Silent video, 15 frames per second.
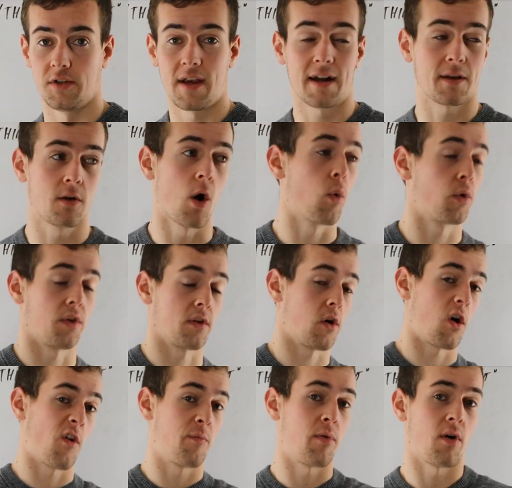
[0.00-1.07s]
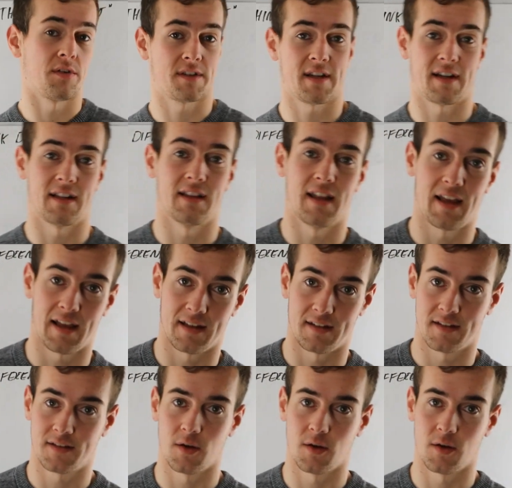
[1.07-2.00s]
You got to go where the golf ball is going to land.